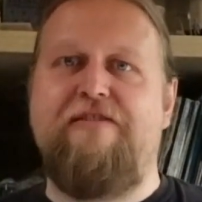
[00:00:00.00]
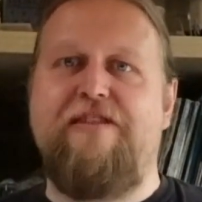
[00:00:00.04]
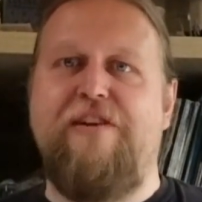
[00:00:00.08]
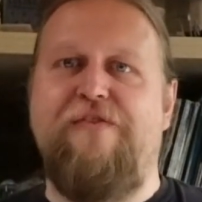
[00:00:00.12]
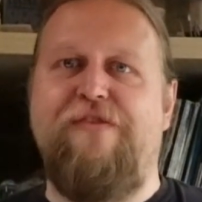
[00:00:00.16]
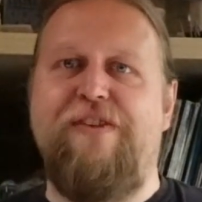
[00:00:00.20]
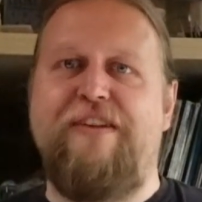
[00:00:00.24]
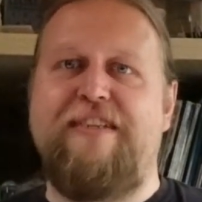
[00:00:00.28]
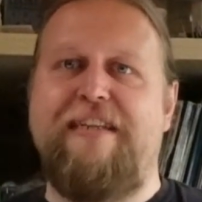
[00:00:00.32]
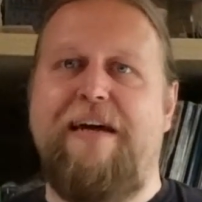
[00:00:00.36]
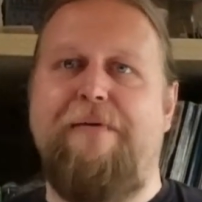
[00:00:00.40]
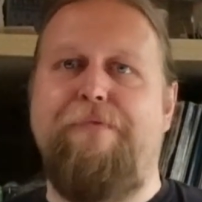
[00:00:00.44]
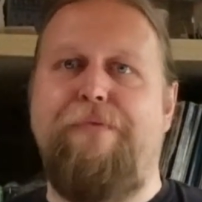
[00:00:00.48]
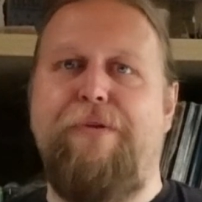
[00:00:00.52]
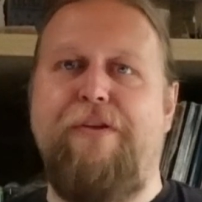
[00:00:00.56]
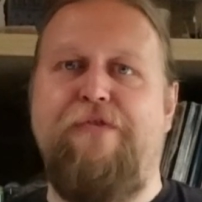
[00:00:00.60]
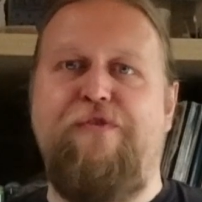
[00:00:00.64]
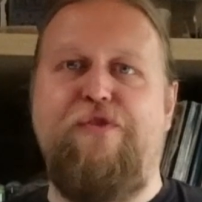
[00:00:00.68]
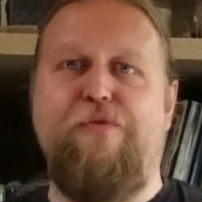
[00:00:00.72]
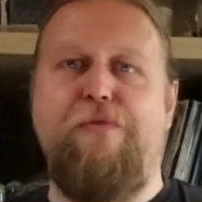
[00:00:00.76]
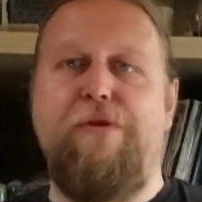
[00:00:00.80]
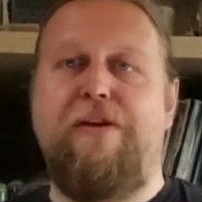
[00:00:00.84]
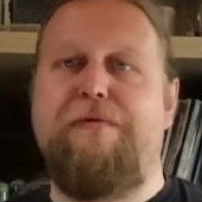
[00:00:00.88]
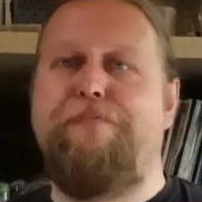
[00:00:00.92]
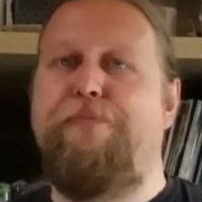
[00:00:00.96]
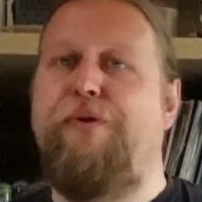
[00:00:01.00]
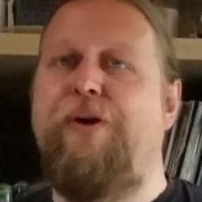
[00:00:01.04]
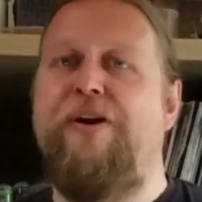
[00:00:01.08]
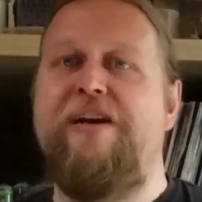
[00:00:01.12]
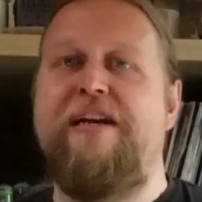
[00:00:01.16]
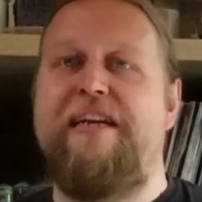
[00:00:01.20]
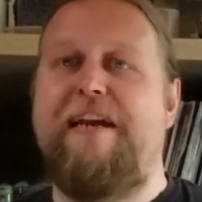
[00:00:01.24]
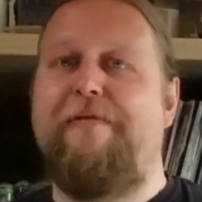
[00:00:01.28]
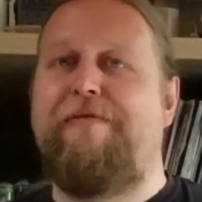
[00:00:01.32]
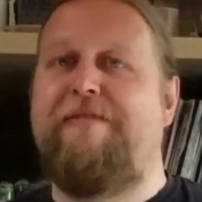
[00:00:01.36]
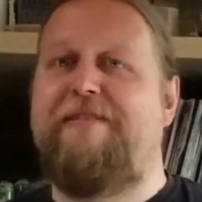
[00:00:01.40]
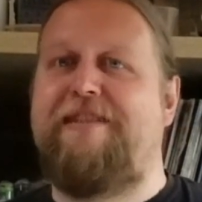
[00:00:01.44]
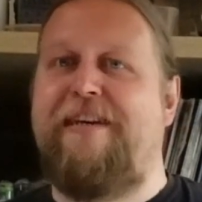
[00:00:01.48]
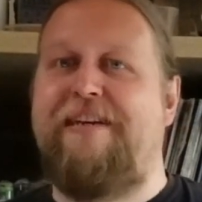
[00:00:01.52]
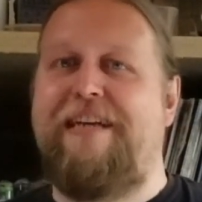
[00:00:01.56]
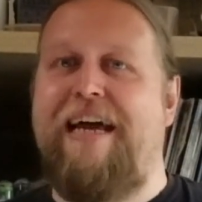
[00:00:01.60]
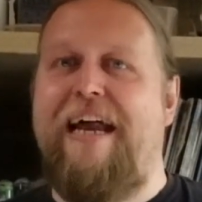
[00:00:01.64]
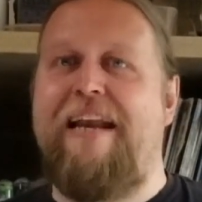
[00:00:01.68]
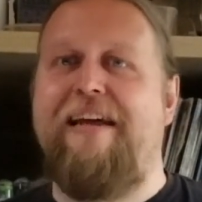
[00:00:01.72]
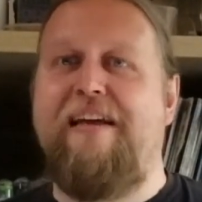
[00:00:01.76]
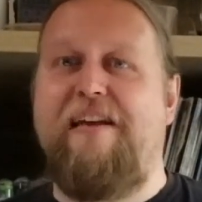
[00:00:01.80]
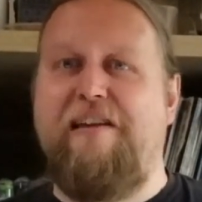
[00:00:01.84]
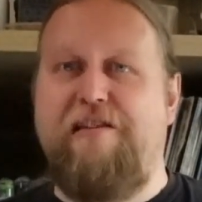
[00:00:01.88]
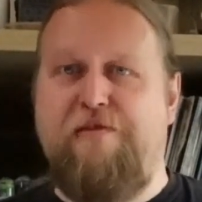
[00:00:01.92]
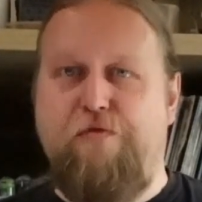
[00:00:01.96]
So, for example, if you were to put an Adeptus
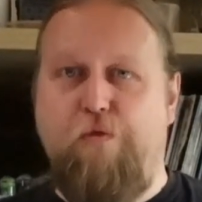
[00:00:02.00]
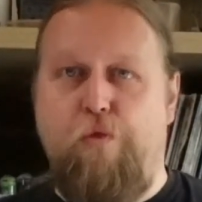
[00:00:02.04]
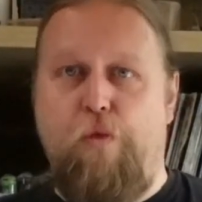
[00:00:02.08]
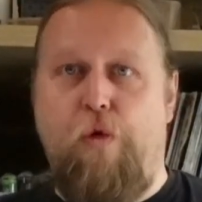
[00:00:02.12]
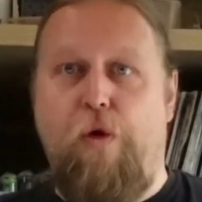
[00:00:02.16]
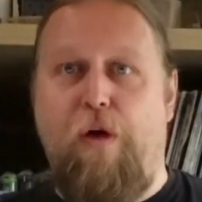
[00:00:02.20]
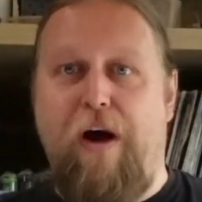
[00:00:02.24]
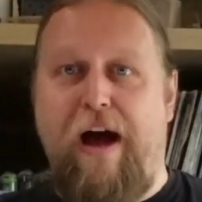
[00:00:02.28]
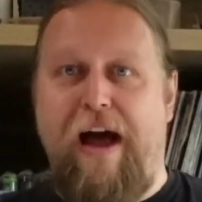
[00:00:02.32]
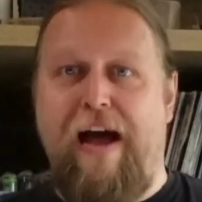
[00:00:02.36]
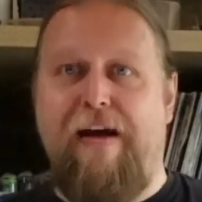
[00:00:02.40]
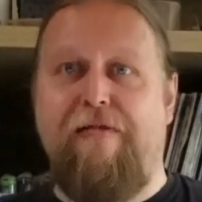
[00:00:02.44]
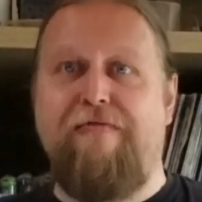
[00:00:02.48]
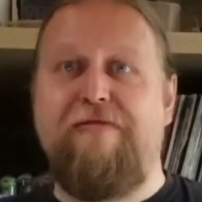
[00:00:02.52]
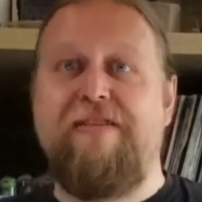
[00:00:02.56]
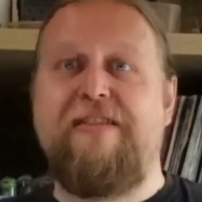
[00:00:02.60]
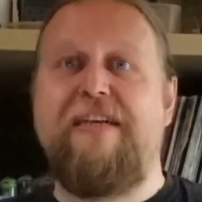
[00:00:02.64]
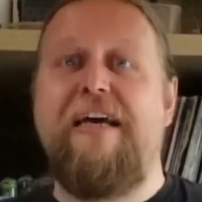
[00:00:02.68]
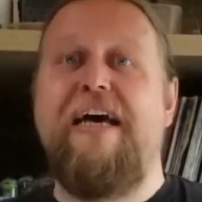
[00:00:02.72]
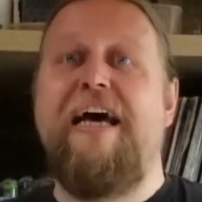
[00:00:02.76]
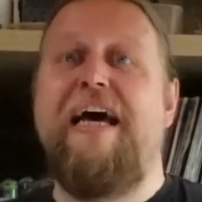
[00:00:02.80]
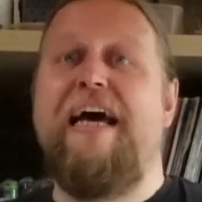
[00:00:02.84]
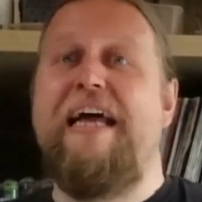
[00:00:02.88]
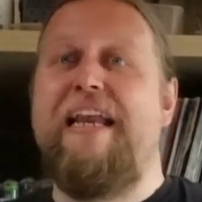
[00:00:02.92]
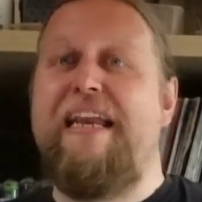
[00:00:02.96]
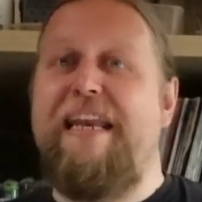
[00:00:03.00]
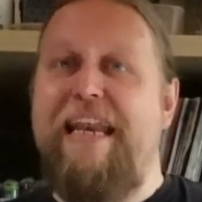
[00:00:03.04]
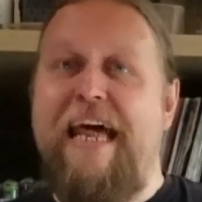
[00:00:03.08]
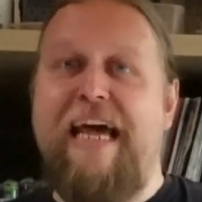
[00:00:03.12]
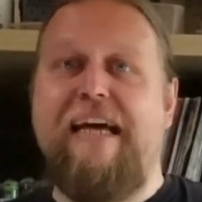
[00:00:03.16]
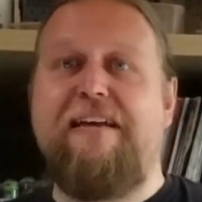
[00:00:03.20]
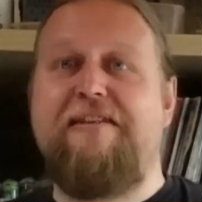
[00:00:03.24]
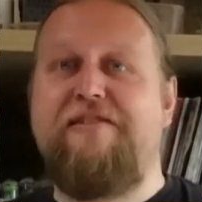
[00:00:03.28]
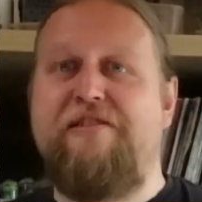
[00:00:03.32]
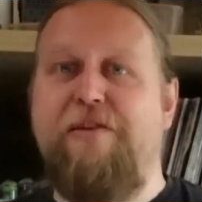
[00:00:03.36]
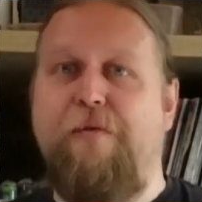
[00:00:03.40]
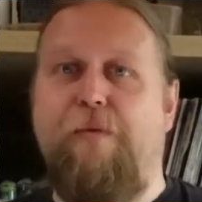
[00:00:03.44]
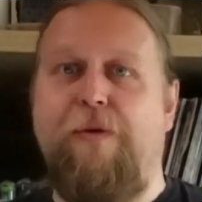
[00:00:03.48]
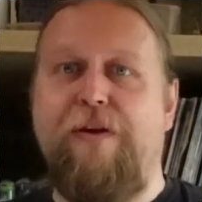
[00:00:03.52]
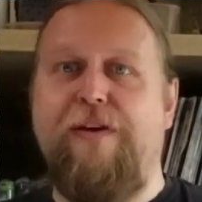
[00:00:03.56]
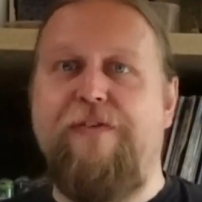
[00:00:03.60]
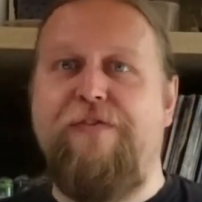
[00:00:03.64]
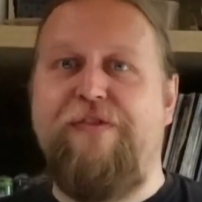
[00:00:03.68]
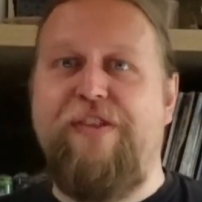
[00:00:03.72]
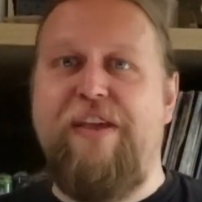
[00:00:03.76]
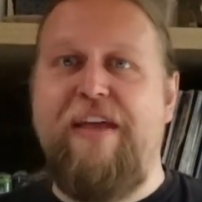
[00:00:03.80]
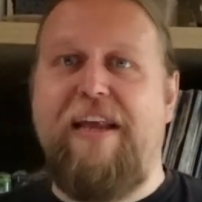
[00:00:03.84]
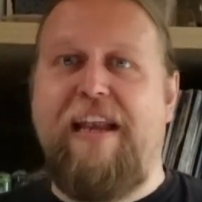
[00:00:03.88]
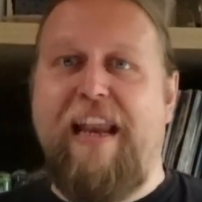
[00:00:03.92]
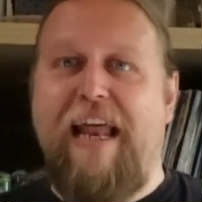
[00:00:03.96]
Titanicus Warhound next to one
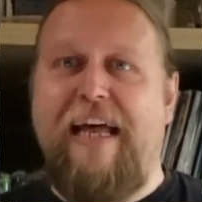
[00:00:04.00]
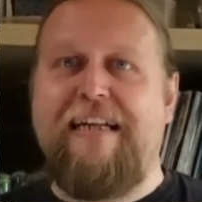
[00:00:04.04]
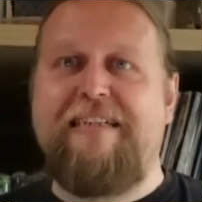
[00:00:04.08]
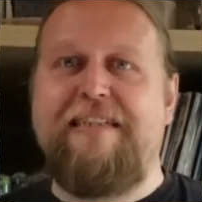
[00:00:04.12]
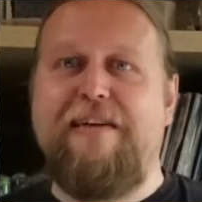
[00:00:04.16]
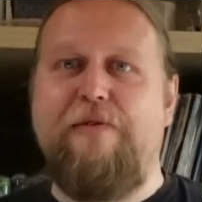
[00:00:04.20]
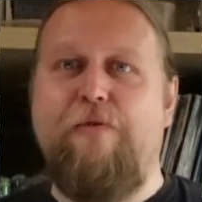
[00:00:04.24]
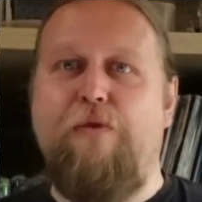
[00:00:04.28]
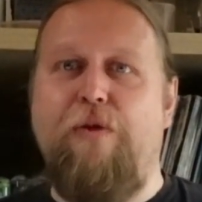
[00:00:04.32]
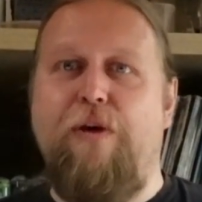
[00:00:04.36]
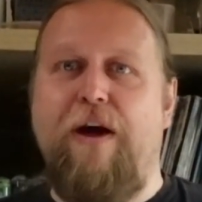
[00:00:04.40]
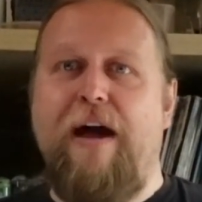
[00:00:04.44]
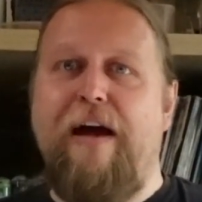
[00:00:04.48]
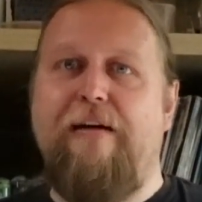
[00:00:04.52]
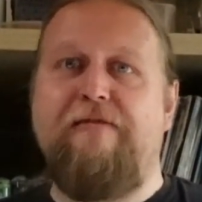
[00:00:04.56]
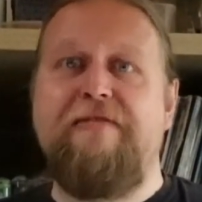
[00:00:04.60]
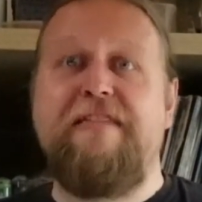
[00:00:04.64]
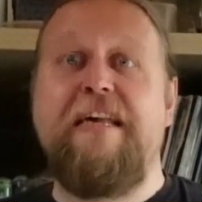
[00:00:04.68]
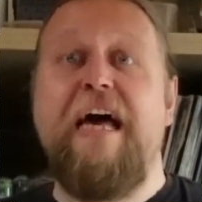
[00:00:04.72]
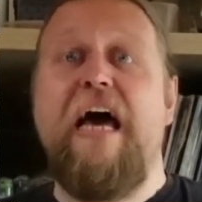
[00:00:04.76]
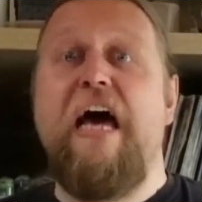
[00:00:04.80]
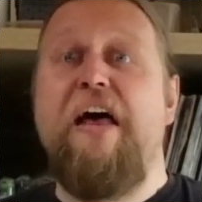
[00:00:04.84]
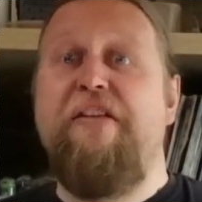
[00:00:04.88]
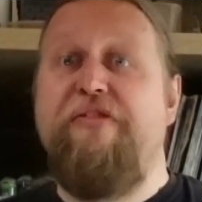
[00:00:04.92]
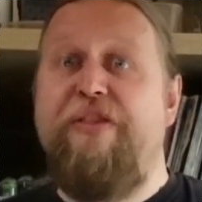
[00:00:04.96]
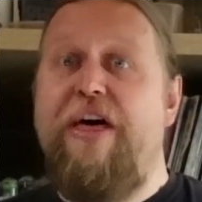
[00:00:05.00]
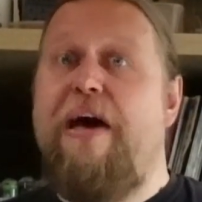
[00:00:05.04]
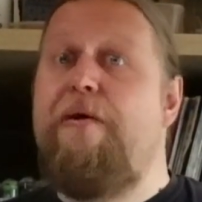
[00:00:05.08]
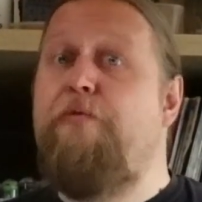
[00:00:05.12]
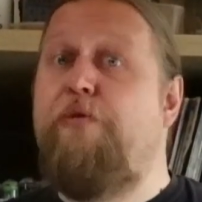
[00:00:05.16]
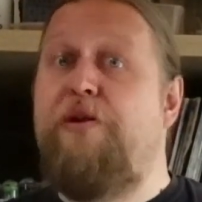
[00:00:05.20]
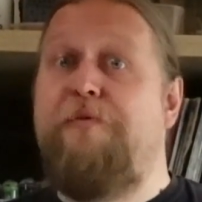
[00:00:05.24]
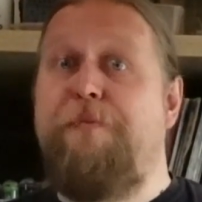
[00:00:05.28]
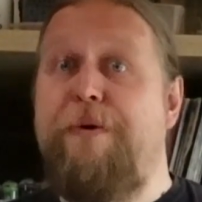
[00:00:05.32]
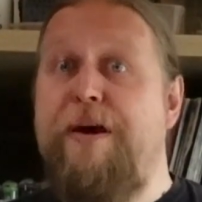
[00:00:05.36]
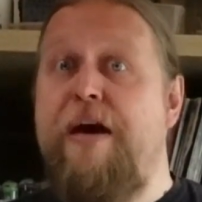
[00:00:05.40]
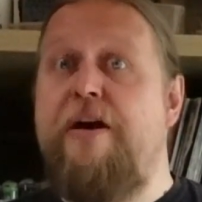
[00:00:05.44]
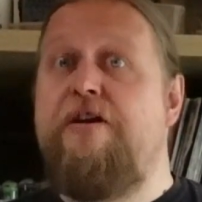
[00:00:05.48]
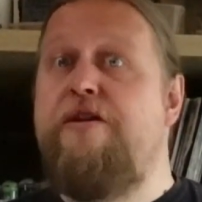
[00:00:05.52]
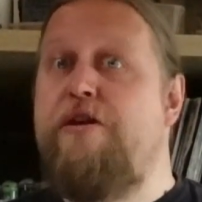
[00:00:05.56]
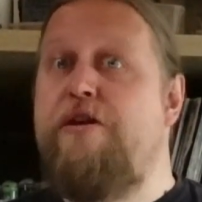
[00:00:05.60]
of the classic Warhounds, there would be a